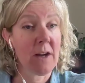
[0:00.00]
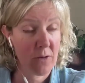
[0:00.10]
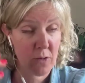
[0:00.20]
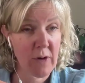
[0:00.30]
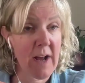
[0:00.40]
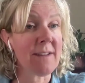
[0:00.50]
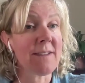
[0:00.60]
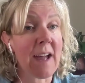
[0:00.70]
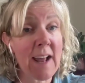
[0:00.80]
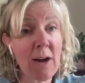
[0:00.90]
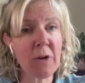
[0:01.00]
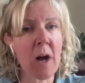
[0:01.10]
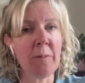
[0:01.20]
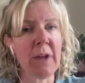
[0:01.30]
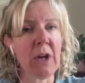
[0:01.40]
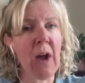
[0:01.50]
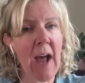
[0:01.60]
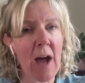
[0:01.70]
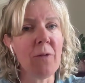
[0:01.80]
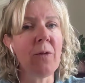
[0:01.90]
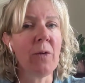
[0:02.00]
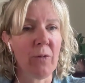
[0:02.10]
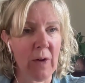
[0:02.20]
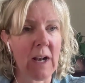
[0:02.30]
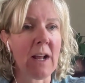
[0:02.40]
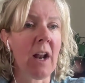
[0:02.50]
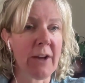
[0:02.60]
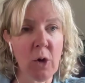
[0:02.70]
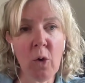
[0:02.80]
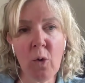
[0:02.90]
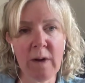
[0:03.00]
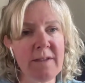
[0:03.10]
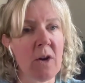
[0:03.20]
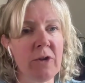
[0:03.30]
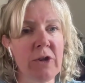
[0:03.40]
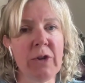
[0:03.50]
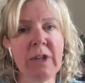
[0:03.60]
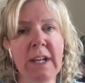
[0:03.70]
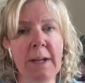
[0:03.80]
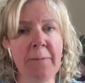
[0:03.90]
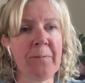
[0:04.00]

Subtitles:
creates that outcome that you have, feeling like you're always on duty.